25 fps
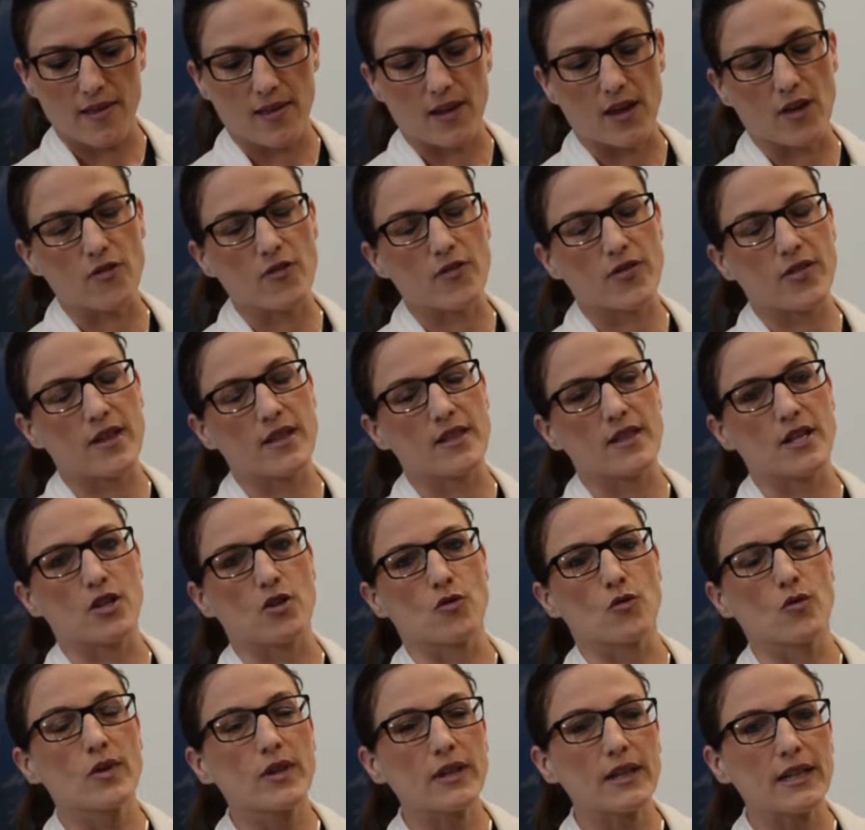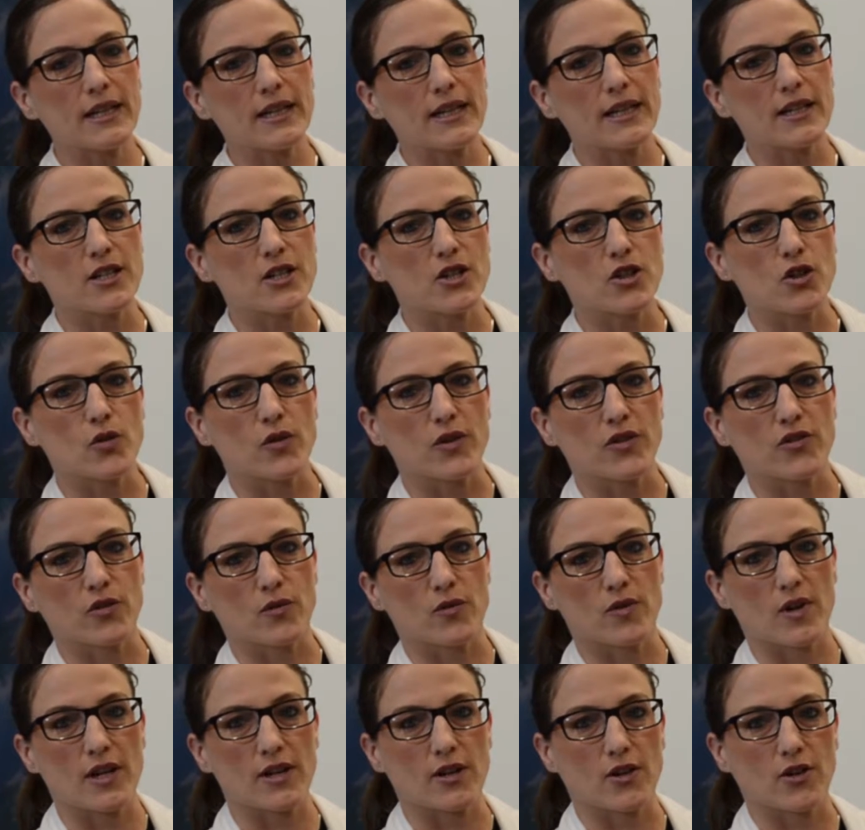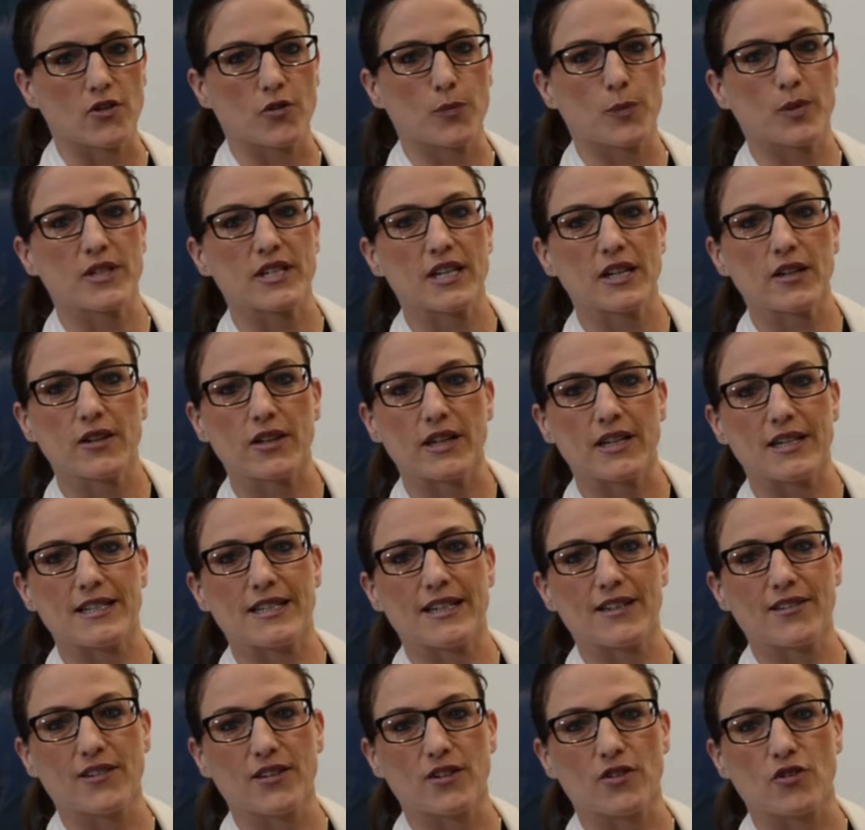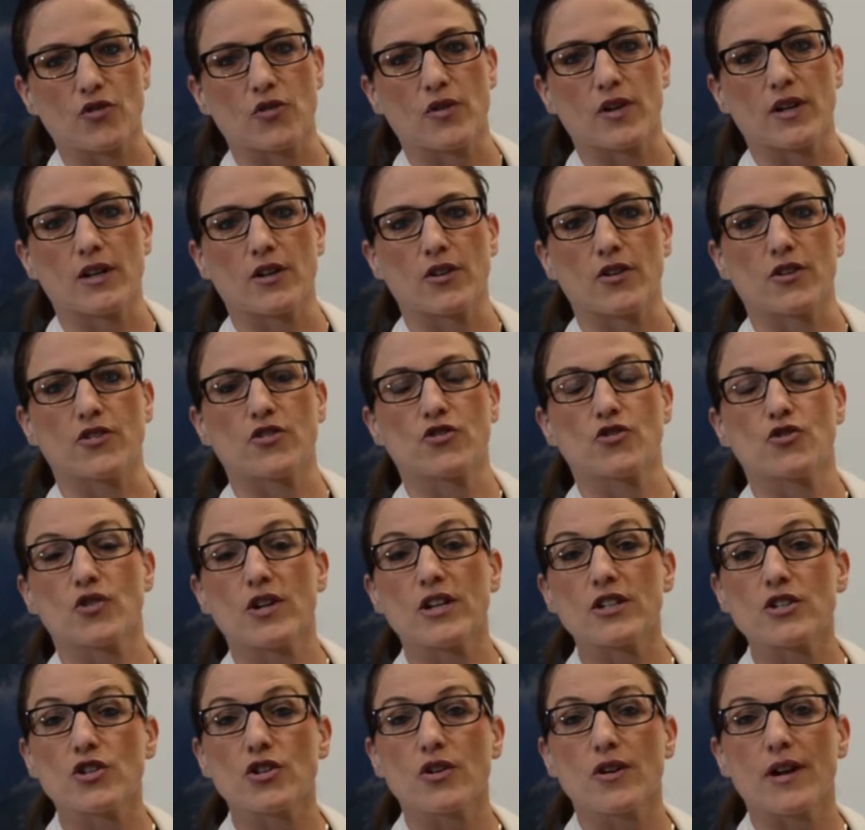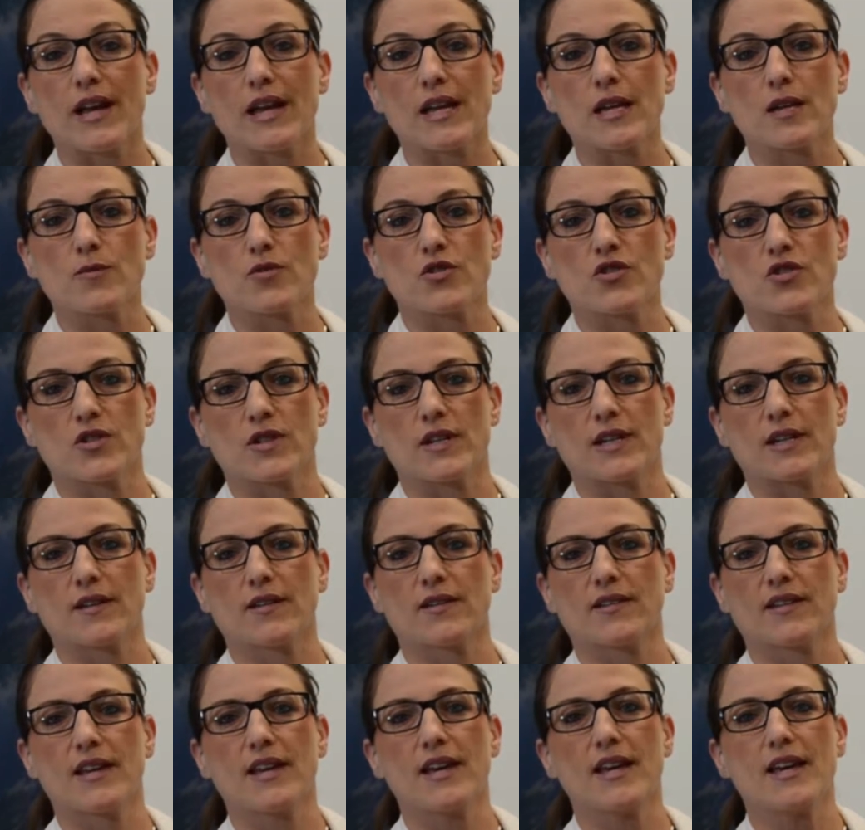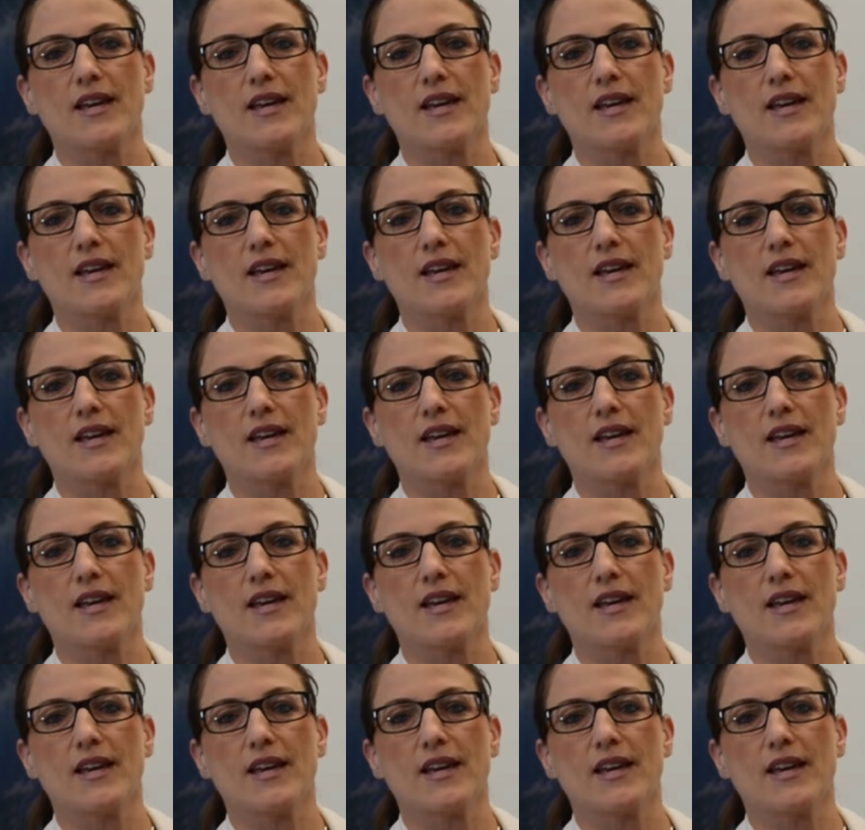The other thing that you really need to do as a runner, particularly a distance runner, is stretch your hamstrings.